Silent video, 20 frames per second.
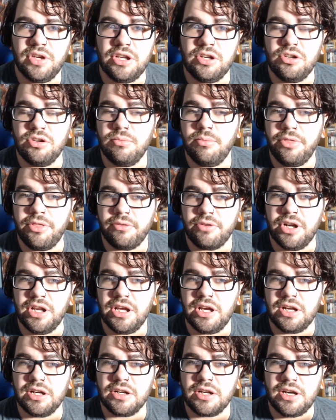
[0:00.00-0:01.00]
and Doom
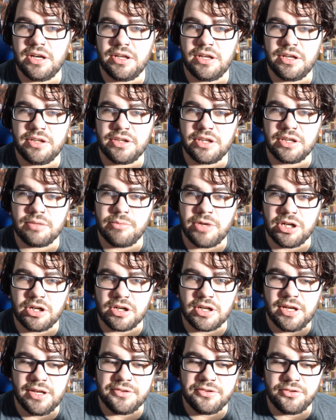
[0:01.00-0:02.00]
3 on like
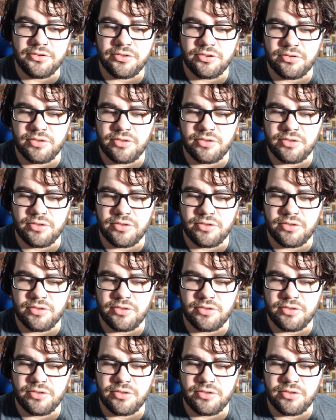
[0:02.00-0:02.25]
modern consoles.